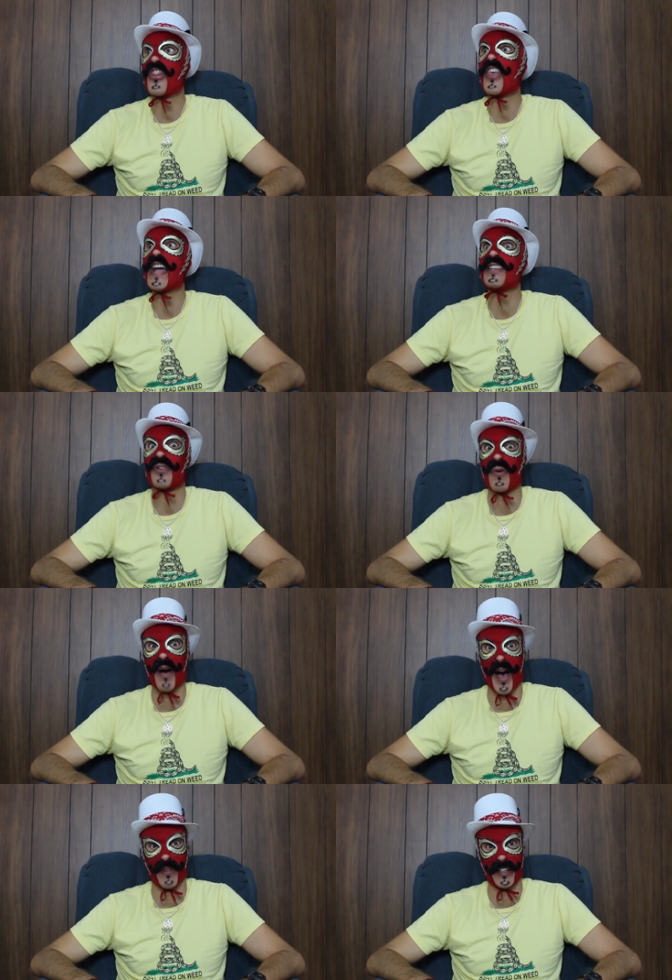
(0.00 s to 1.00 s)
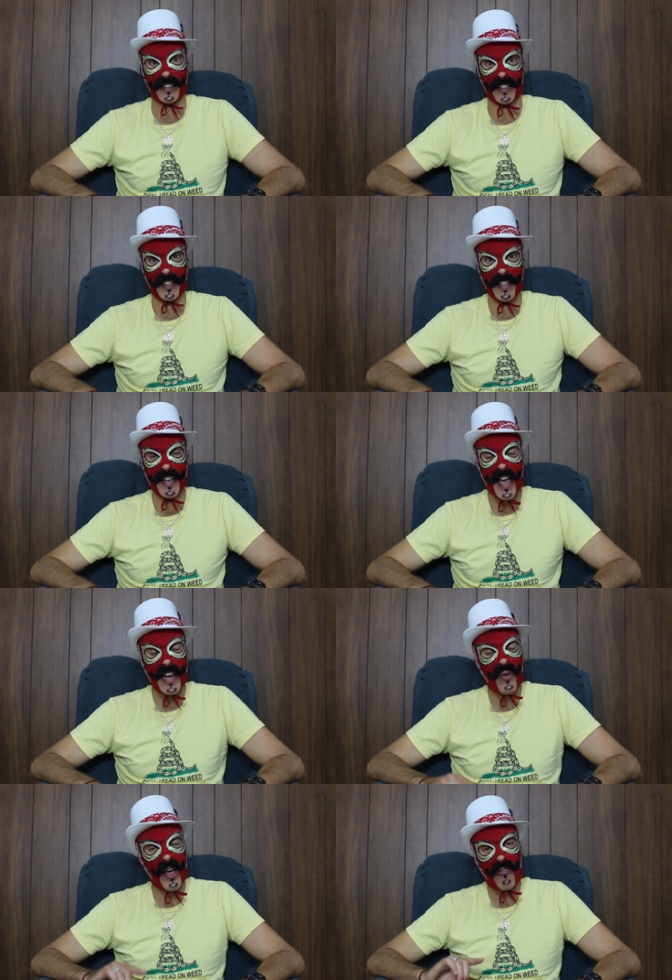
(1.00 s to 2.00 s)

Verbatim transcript: Thanks, Obama. Anyway,